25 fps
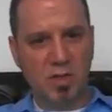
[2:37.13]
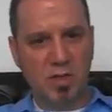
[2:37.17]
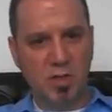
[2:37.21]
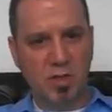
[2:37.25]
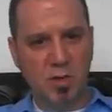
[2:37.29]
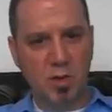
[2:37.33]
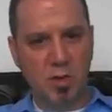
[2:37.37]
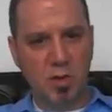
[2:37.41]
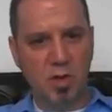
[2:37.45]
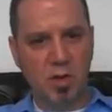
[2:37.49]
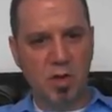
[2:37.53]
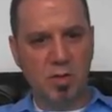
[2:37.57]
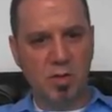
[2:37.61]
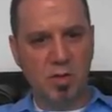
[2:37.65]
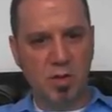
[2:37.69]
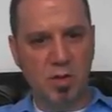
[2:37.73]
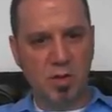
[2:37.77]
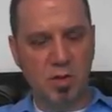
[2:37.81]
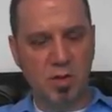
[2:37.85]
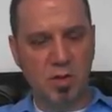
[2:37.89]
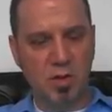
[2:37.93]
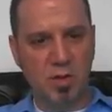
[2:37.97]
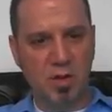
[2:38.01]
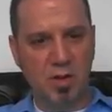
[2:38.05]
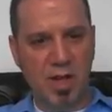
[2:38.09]
Excluding
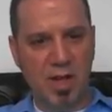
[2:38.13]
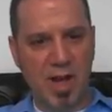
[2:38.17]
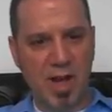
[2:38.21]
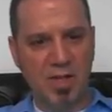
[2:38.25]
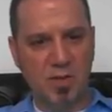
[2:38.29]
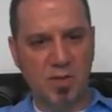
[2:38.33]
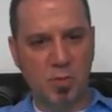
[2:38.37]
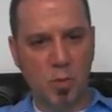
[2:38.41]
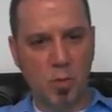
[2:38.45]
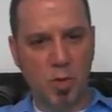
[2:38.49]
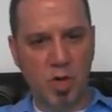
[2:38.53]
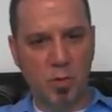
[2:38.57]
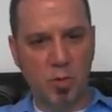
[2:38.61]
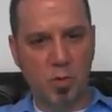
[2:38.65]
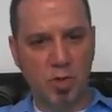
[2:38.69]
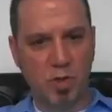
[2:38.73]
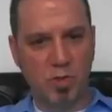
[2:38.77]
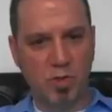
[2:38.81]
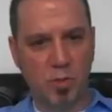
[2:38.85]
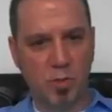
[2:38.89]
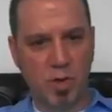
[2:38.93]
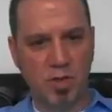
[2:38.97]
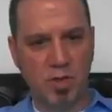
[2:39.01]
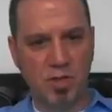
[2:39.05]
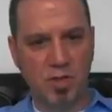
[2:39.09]
the last week,
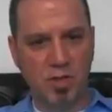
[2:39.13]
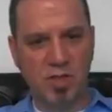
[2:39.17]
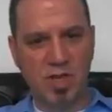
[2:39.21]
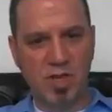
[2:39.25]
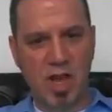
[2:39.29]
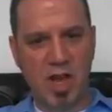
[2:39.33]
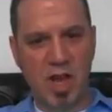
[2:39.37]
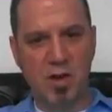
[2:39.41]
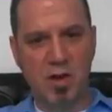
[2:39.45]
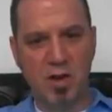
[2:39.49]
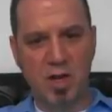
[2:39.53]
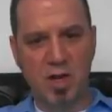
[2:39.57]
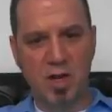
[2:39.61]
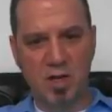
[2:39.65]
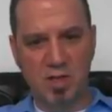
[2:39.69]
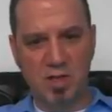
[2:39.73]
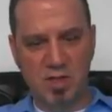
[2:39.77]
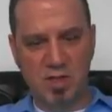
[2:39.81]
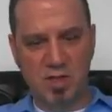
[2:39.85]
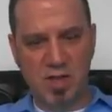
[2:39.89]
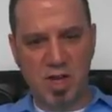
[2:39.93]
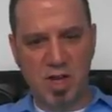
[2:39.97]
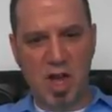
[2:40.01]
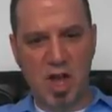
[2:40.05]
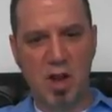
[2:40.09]
which runs Saturday
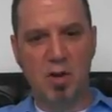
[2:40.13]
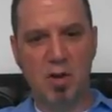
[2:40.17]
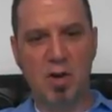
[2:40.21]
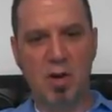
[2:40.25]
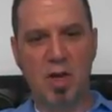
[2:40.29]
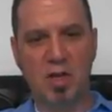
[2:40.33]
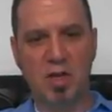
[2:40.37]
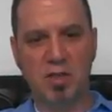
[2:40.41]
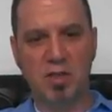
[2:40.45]
to Saturday,